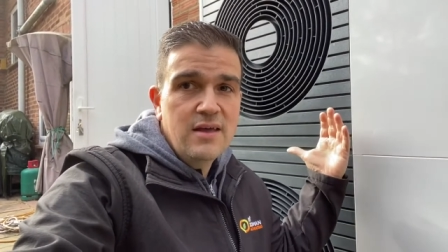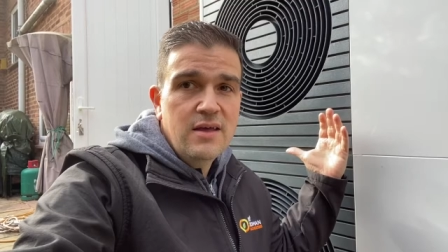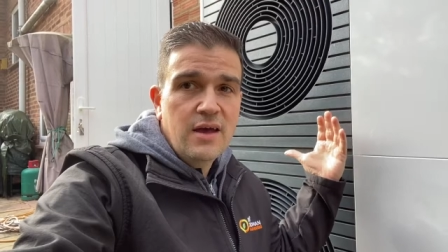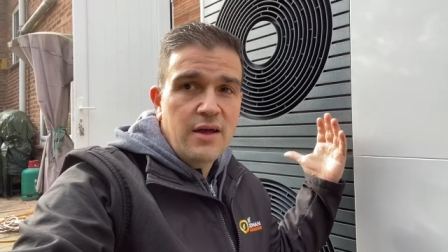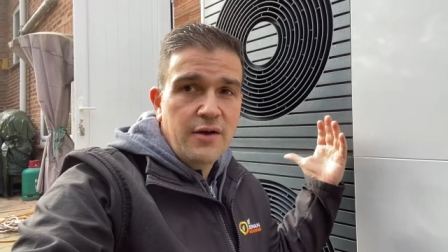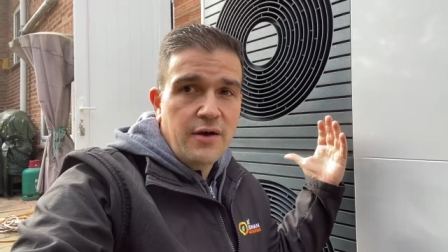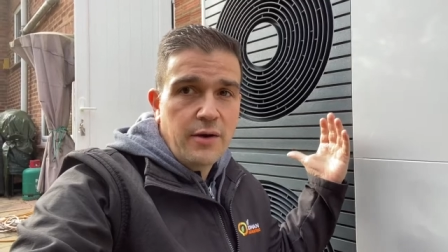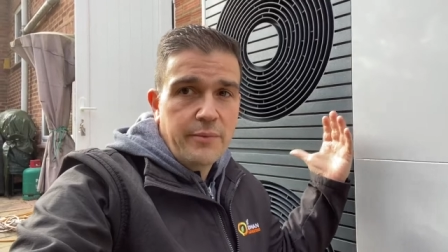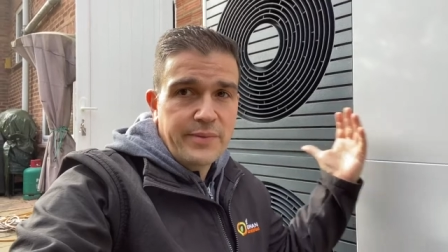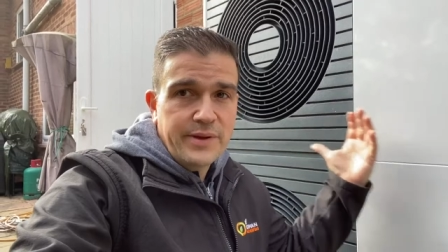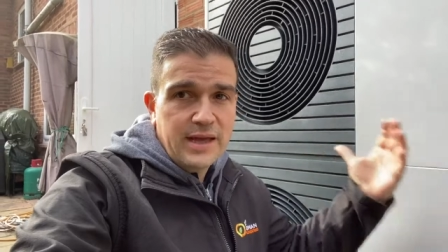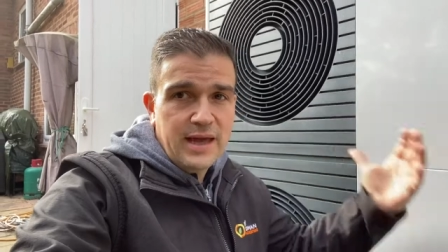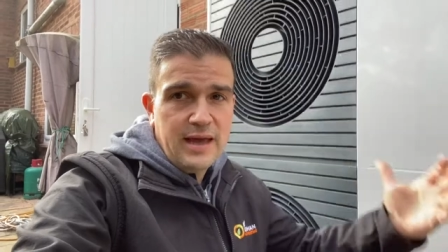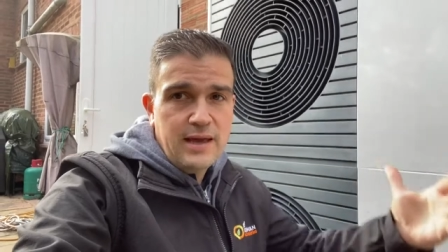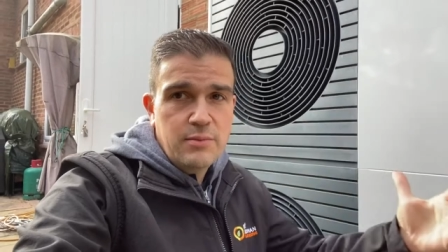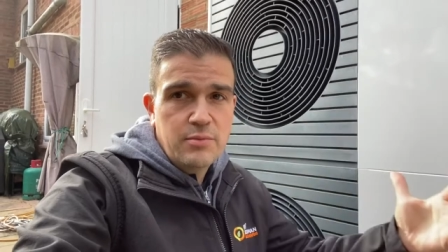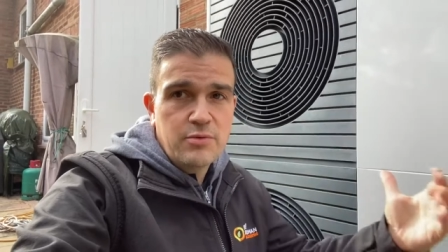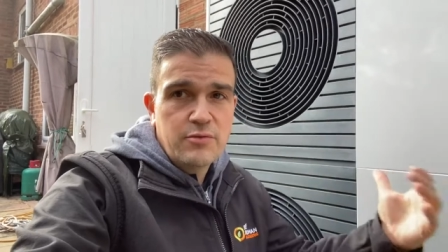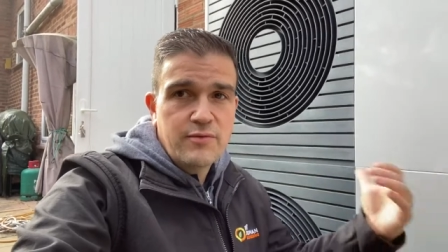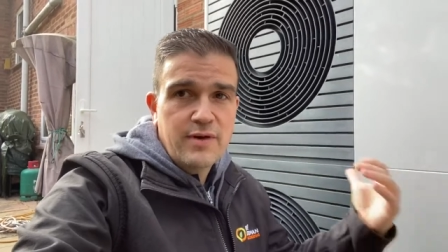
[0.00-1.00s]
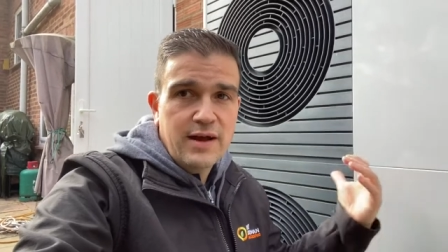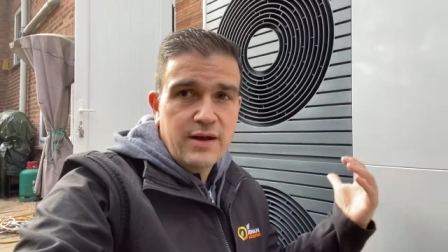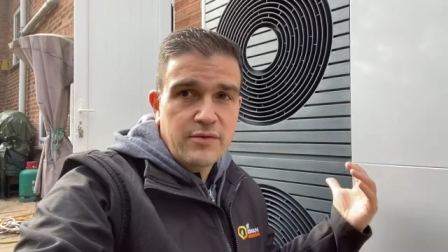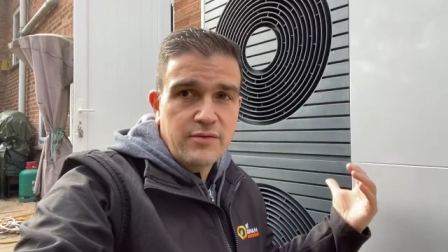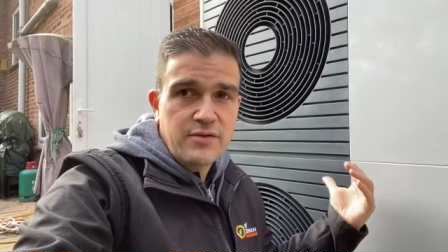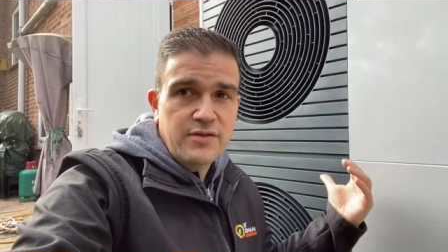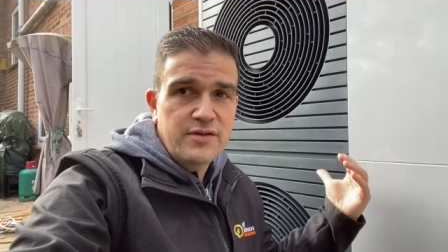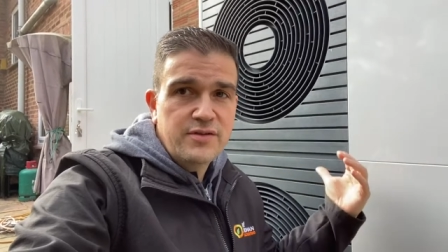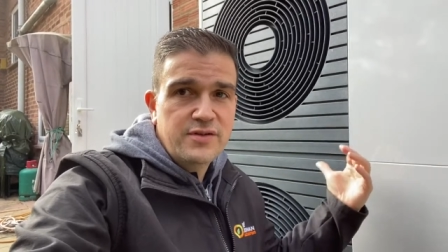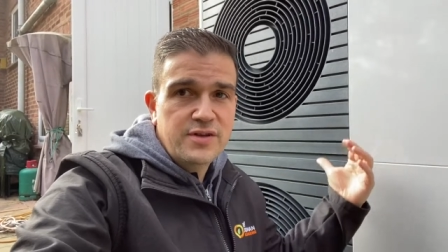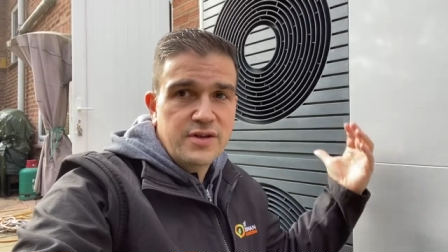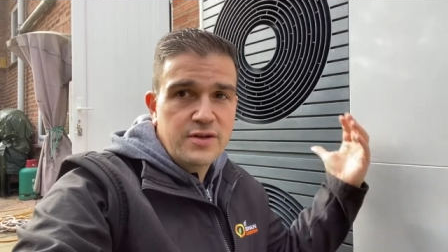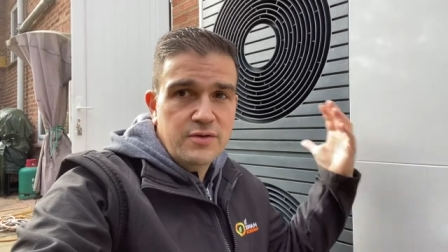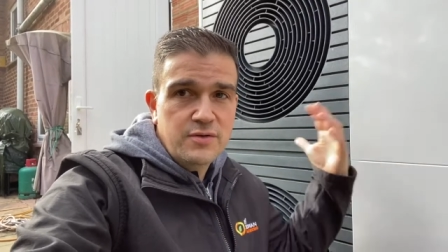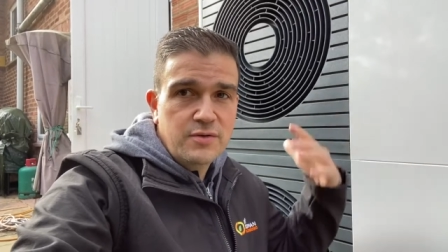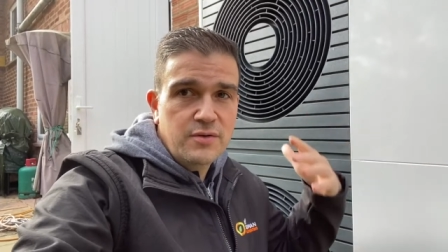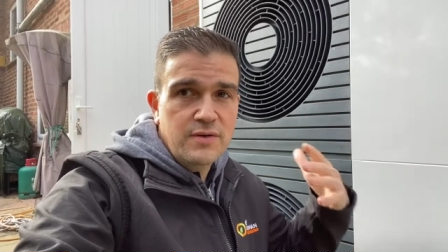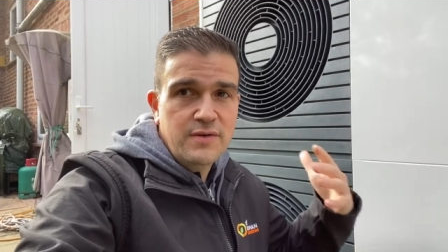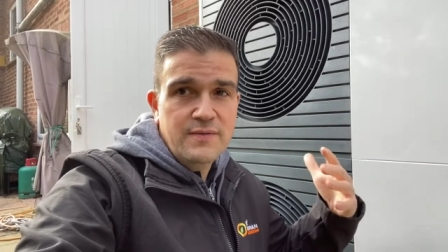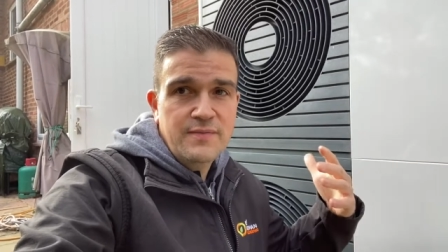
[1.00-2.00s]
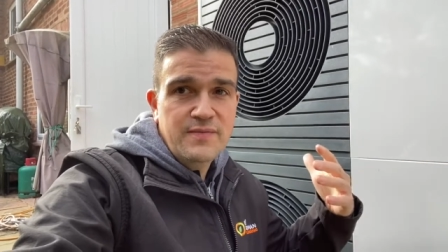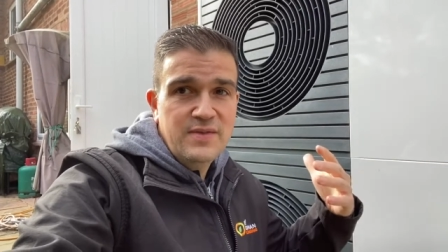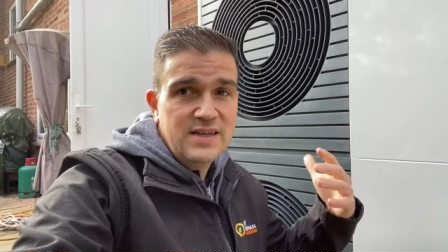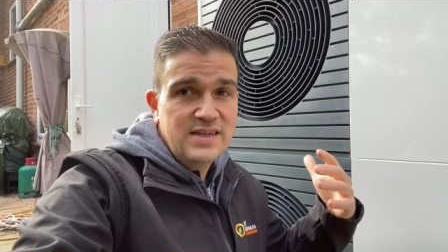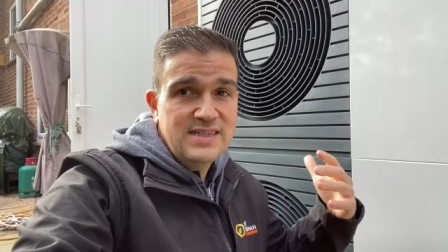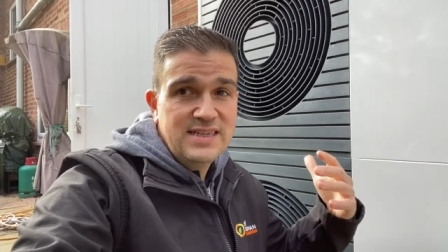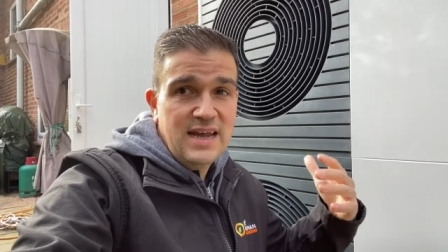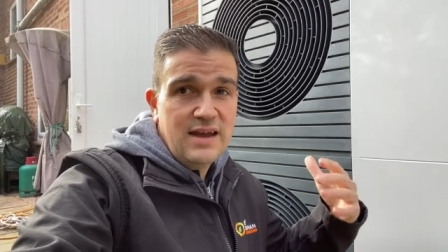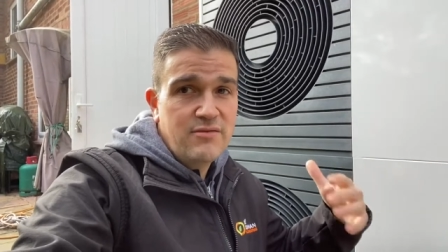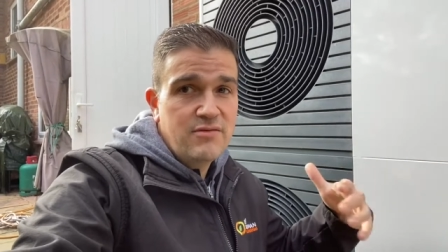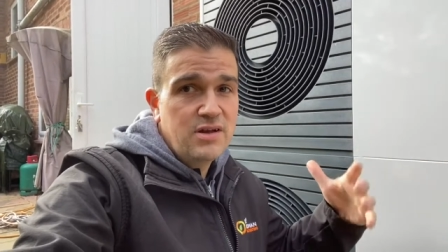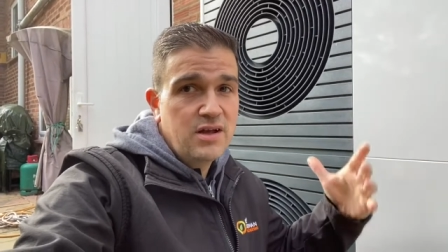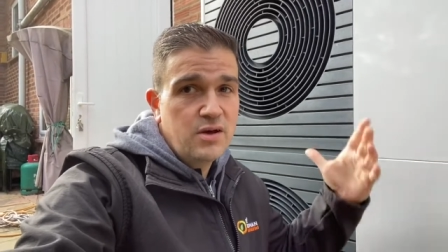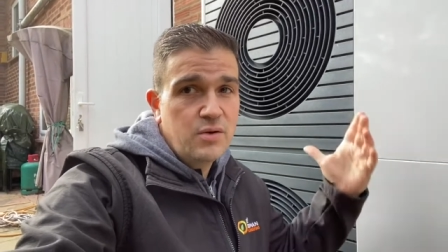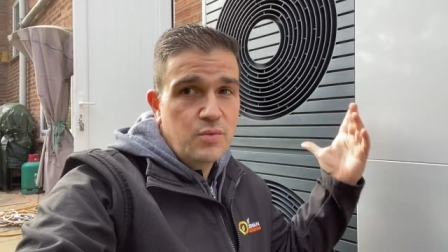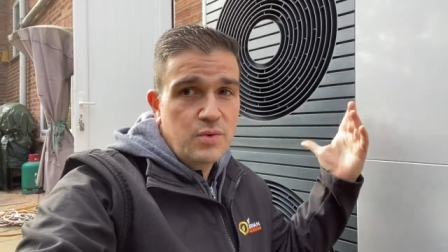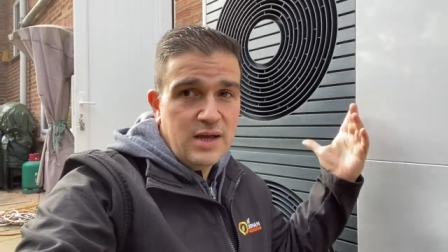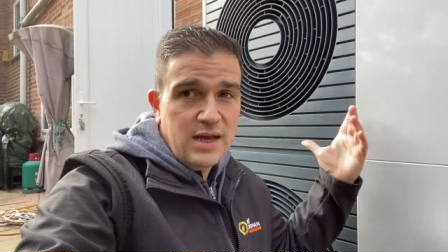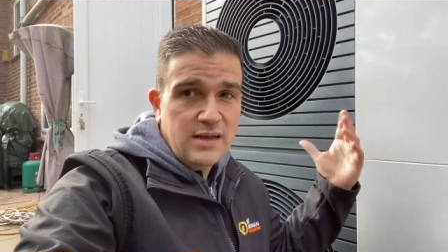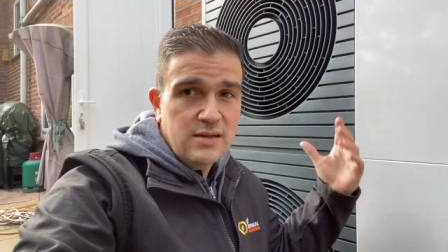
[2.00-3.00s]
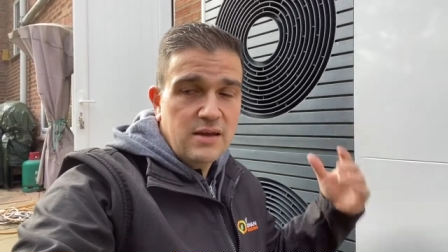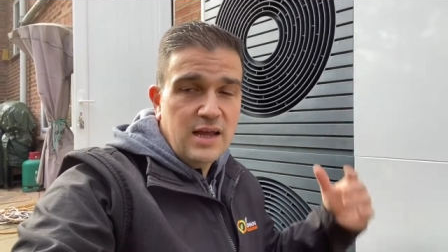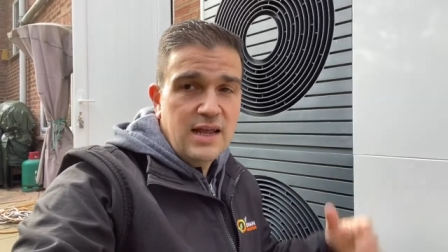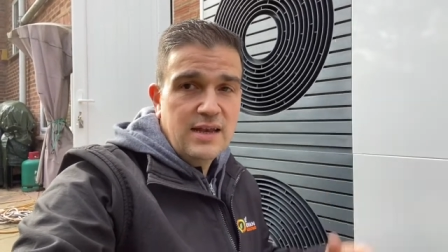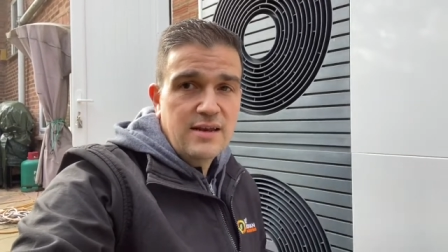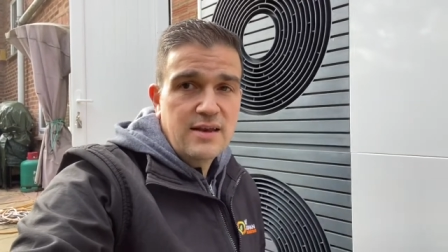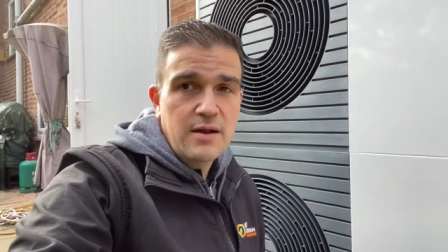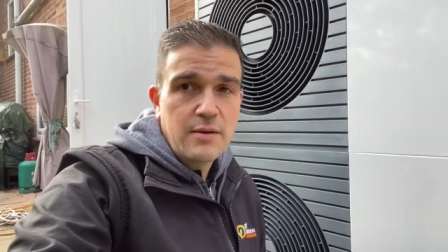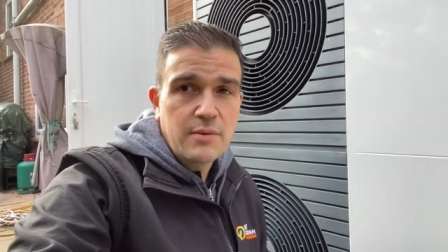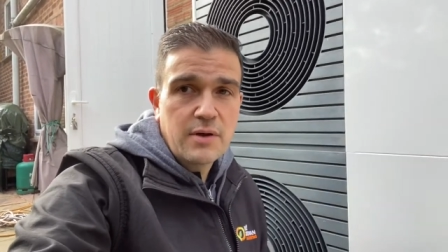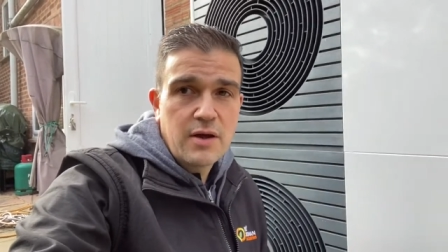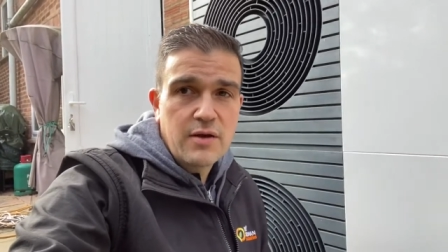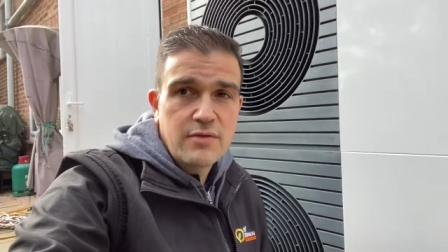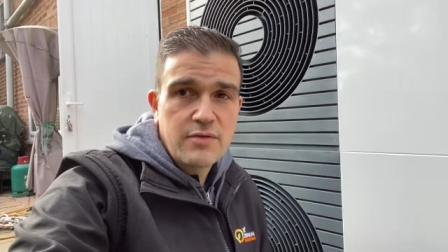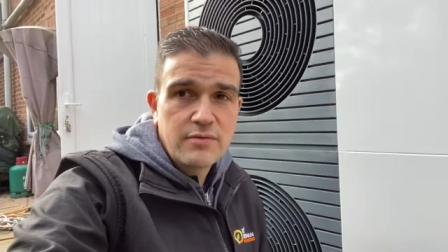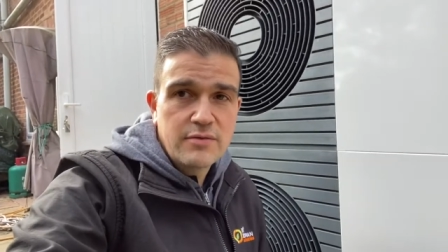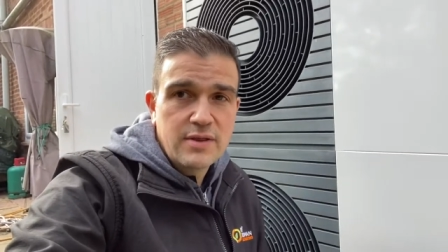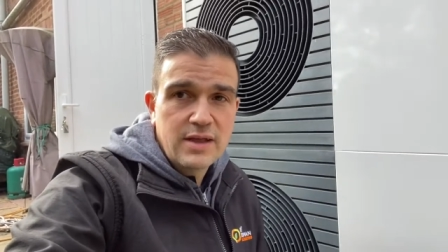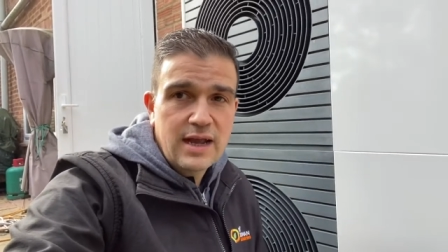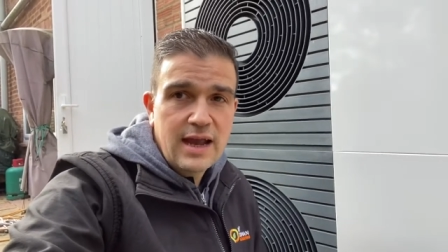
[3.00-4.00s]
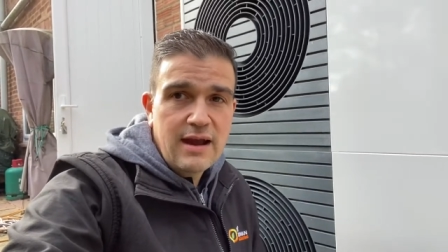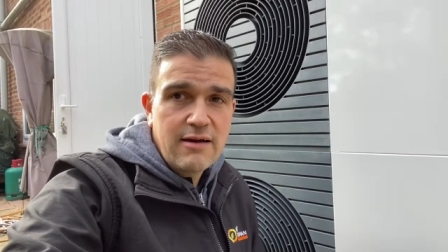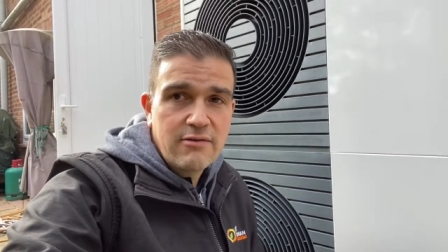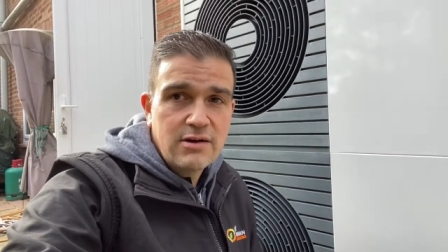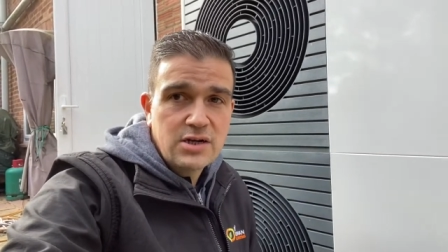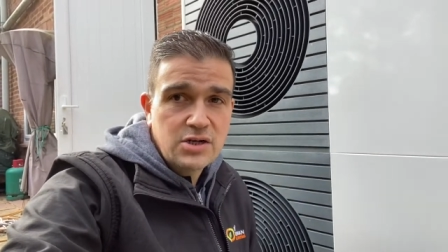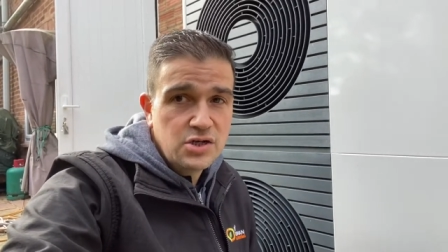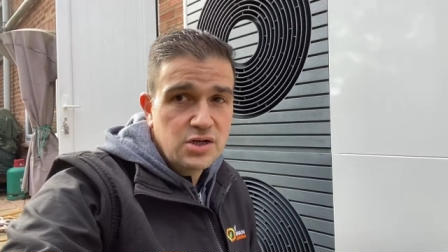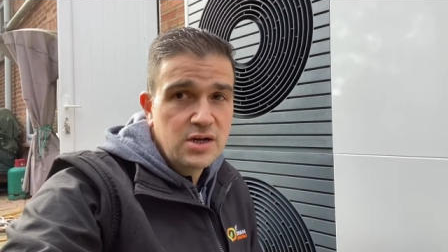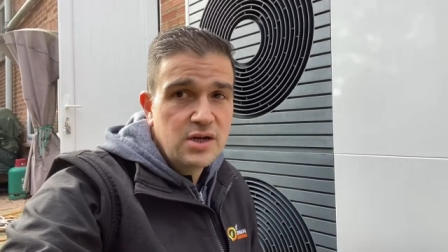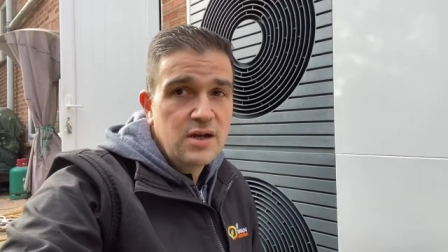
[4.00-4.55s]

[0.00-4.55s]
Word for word: an armored cable round to this area we ended up going through the garage